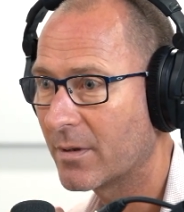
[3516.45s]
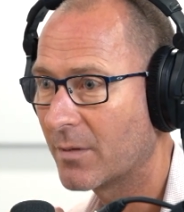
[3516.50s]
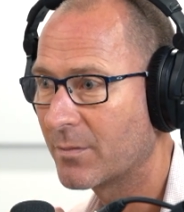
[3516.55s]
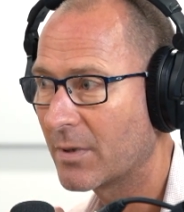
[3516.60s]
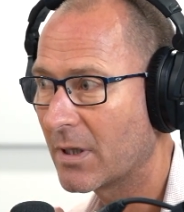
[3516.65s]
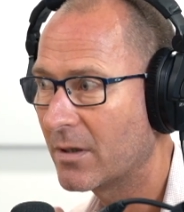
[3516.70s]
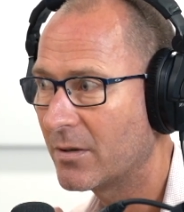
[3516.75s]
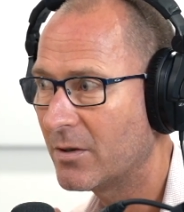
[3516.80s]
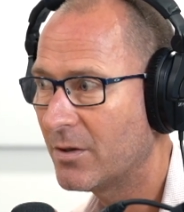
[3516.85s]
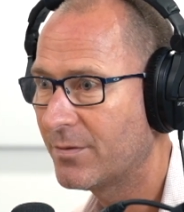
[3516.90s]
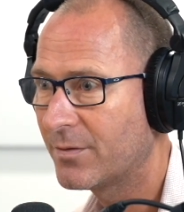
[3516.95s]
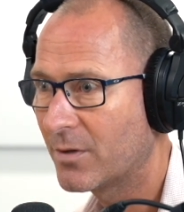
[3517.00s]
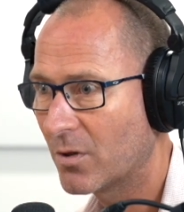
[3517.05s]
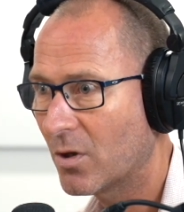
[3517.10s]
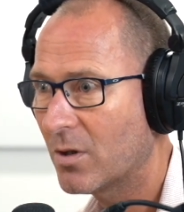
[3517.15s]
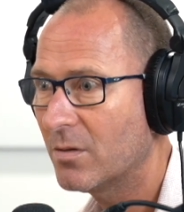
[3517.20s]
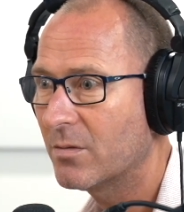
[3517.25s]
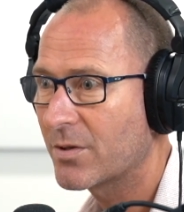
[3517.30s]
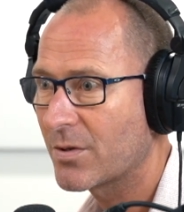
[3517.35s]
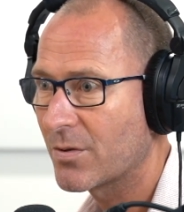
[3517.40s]
I'm going, you've
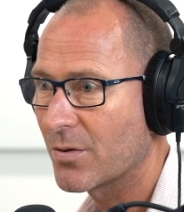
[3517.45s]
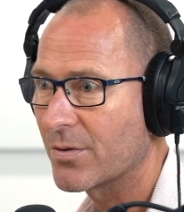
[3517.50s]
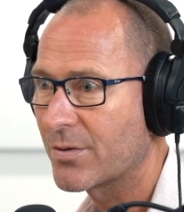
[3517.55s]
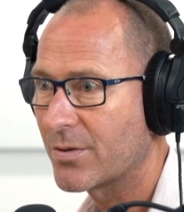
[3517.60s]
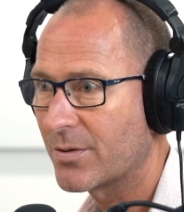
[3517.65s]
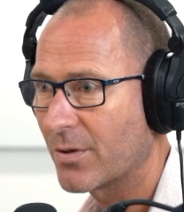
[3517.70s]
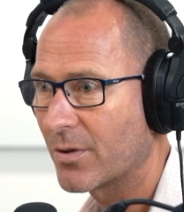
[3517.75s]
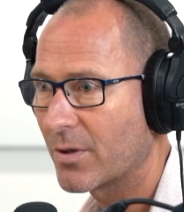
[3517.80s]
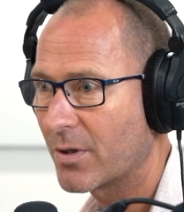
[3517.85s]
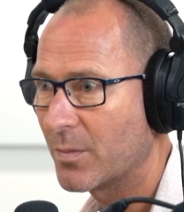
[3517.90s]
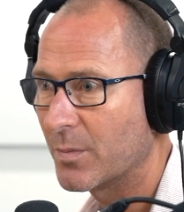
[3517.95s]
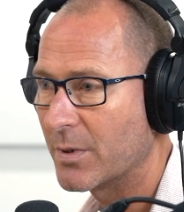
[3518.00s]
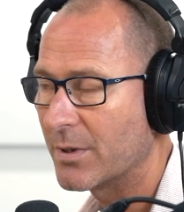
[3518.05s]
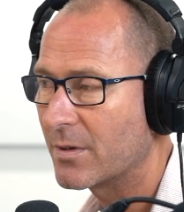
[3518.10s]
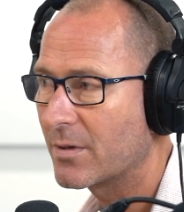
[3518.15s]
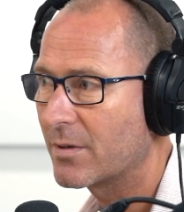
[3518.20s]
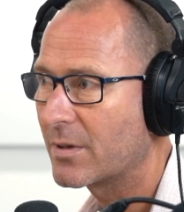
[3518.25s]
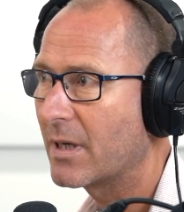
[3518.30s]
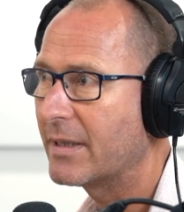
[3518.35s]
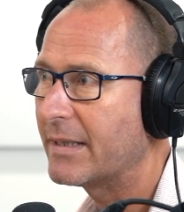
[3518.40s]
got the source
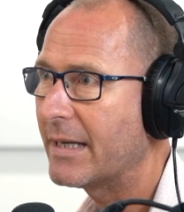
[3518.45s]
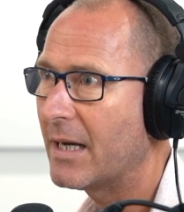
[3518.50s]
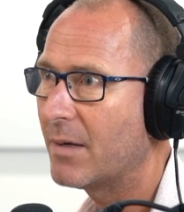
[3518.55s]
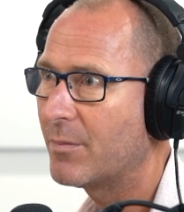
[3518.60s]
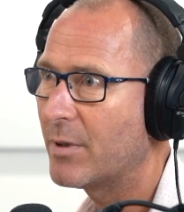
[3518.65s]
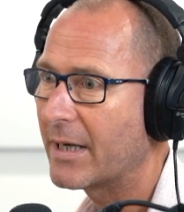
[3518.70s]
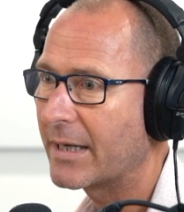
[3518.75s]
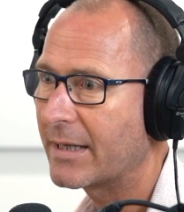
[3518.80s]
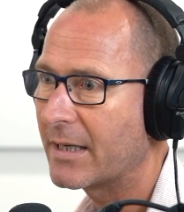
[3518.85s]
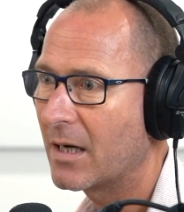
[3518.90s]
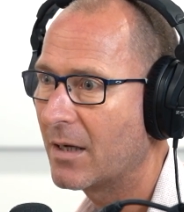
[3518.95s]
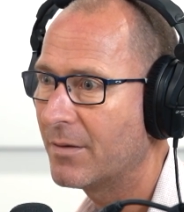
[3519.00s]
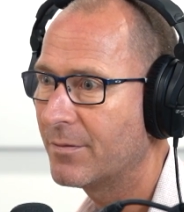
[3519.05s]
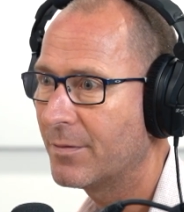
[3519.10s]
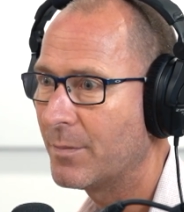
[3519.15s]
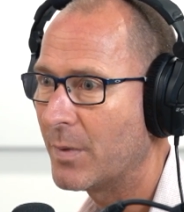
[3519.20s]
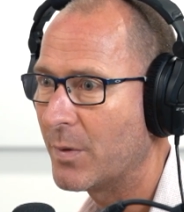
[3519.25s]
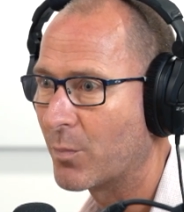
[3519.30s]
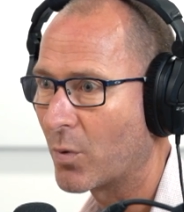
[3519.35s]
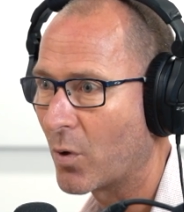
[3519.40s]
documents. They go, yeah, but they came
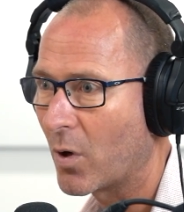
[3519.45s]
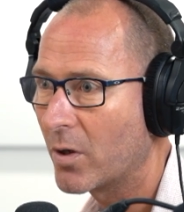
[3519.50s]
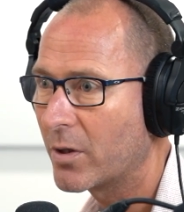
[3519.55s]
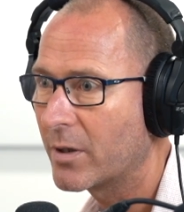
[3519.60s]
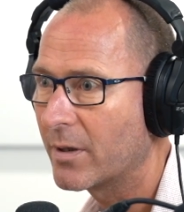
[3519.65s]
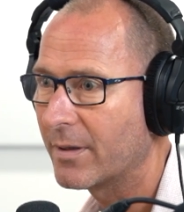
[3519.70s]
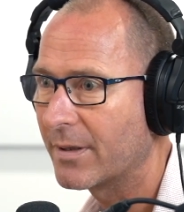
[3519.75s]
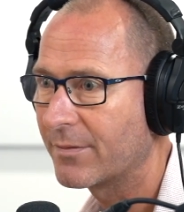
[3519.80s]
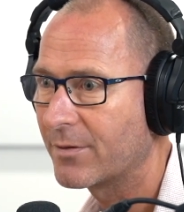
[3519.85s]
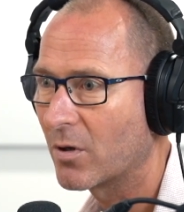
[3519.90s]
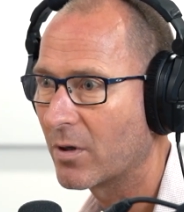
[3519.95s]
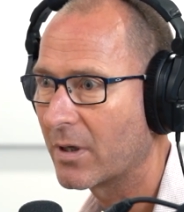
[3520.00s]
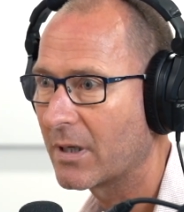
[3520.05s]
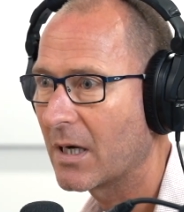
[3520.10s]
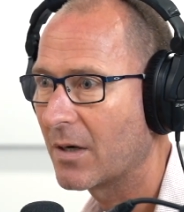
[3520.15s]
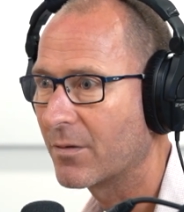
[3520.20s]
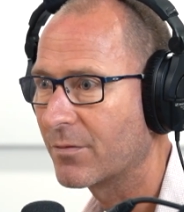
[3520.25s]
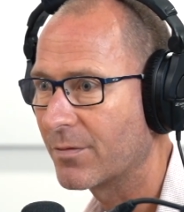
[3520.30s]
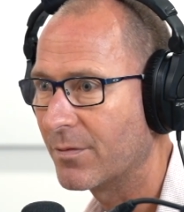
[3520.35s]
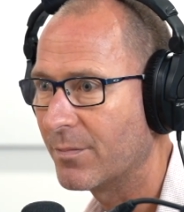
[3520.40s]
from your broker. They've got to
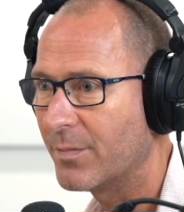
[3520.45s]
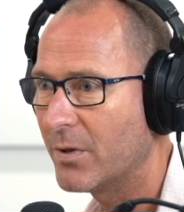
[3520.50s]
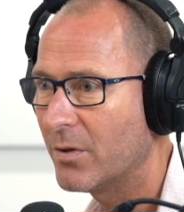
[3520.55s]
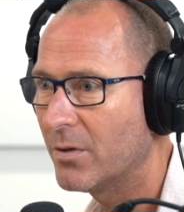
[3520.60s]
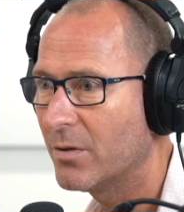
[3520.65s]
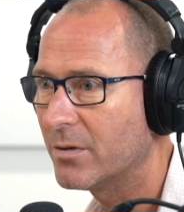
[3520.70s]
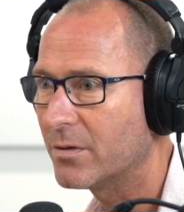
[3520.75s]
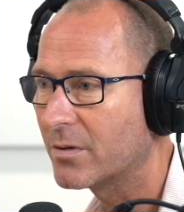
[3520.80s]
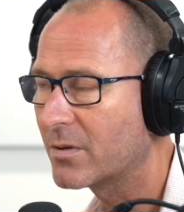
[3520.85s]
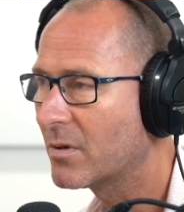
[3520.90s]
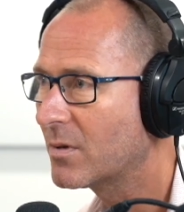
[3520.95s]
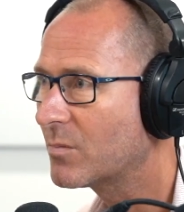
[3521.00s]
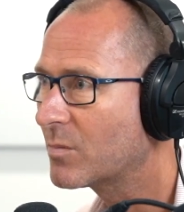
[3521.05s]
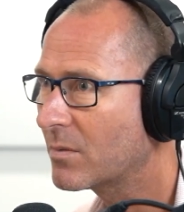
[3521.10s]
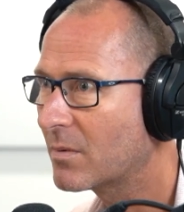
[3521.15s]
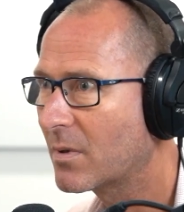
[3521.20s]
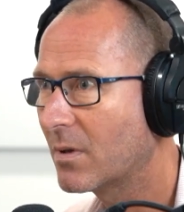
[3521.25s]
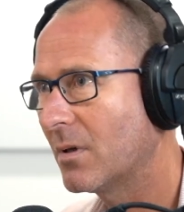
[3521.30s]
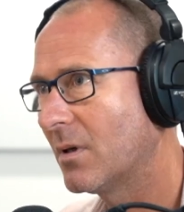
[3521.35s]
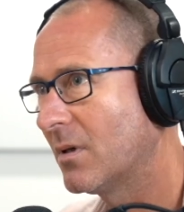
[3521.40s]
come from you. So I'm
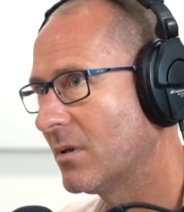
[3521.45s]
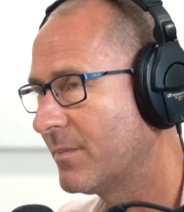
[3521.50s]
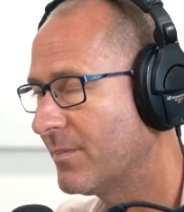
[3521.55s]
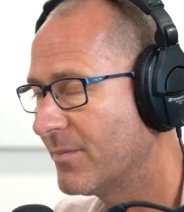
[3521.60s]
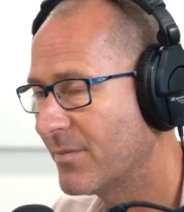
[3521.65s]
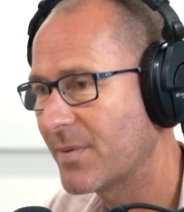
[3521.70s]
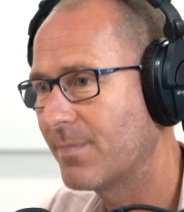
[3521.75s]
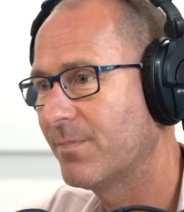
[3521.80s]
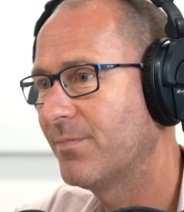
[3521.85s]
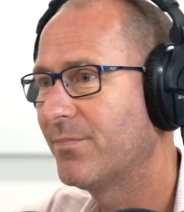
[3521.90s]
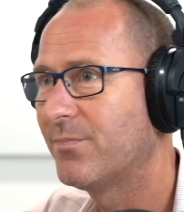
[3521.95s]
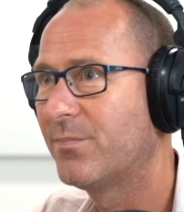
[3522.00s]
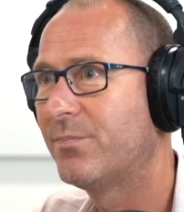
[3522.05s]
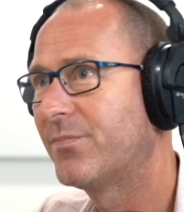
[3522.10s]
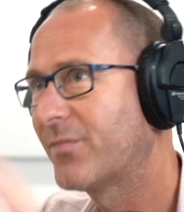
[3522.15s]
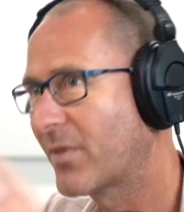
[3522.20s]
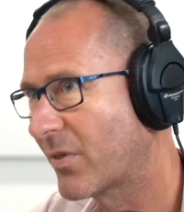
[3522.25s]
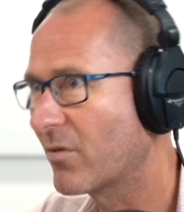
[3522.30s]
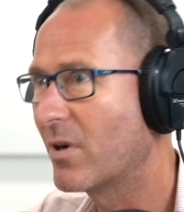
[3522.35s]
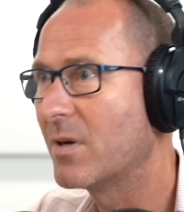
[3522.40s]
uh,
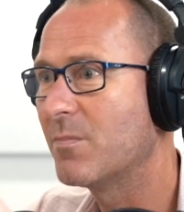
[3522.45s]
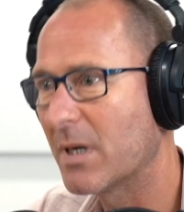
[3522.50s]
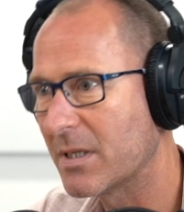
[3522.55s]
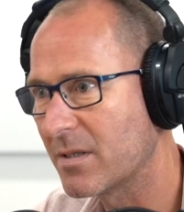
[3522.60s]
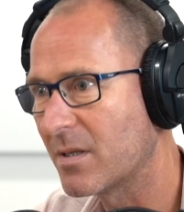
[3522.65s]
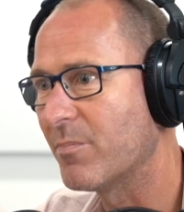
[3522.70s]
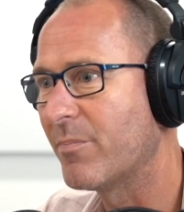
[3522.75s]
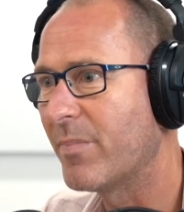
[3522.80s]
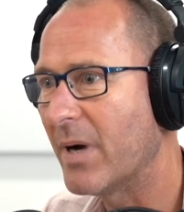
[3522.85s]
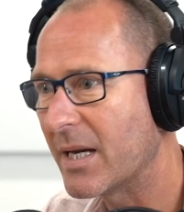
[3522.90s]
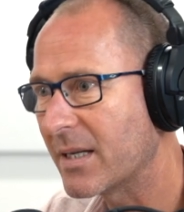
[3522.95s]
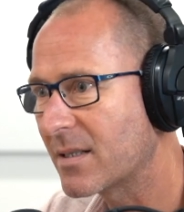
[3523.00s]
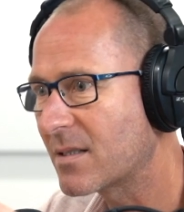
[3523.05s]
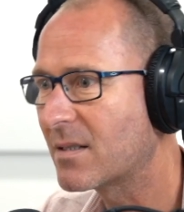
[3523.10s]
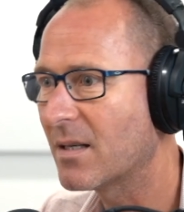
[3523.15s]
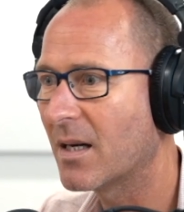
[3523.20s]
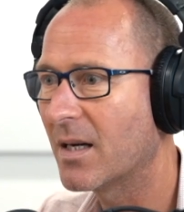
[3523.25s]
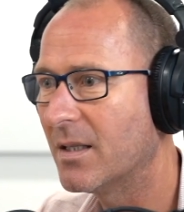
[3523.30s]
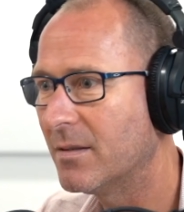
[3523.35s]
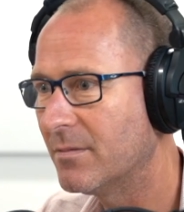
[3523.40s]
three yeah. months of bank
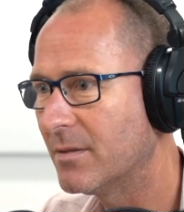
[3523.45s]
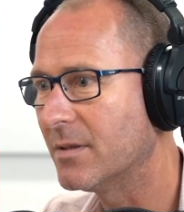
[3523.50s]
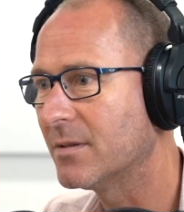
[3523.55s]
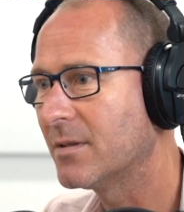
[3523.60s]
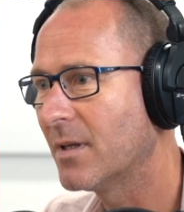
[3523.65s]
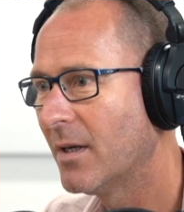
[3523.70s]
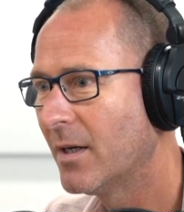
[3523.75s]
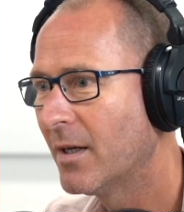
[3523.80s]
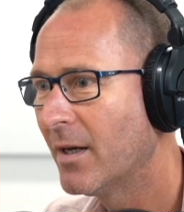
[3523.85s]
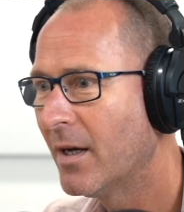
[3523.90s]
statements.